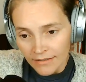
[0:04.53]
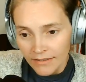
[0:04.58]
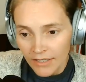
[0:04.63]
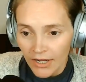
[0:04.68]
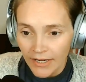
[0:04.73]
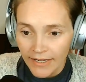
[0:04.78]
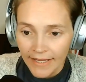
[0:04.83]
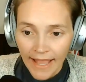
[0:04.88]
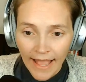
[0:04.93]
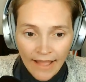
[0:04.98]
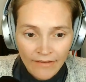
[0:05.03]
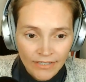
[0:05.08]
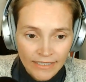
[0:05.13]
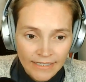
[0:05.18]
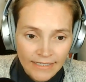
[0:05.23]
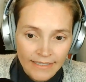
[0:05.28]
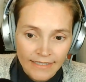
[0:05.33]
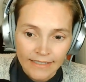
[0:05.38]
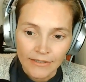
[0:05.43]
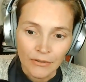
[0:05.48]

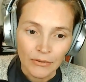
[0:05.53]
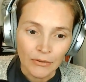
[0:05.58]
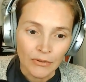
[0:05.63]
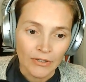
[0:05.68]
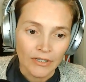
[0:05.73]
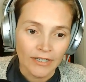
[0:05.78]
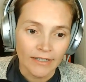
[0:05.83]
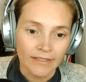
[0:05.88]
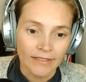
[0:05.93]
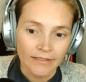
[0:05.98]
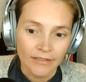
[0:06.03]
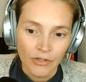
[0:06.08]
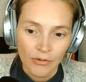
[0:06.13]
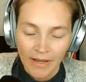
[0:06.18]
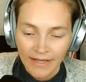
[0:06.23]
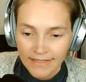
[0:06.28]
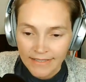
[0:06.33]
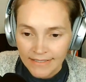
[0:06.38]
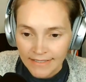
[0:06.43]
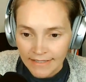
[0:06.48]
concavity, or
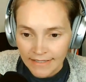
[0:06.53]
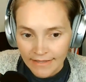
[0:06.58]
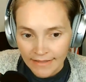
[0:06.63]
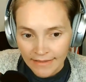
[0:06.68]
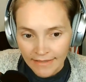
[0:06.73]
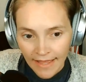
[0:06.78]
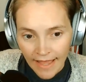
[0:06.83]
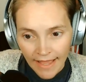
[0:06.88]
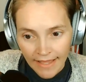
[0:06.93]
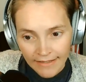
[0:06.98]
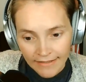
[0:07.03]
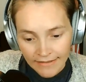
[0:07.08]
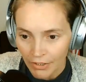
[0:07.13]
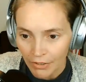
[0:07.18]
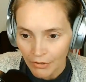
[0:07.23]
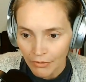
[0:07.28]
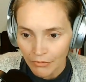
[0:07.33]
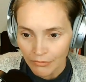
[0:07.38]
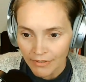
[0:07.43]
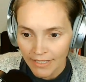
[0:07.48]
you might see that,
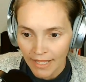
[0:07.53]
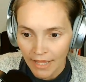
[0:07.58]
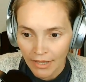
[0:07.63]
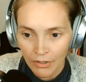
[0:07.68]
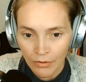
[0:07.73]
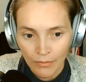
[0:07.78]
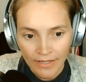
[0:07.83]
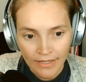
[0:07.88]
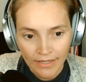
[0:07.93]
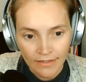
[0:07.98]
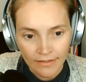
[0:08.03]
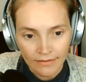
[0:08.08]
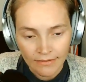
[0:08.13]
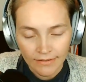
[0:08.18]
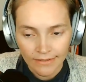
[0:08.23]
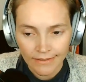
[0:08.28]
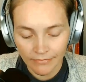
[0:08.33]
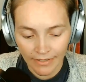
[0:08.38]
you know, yellowing,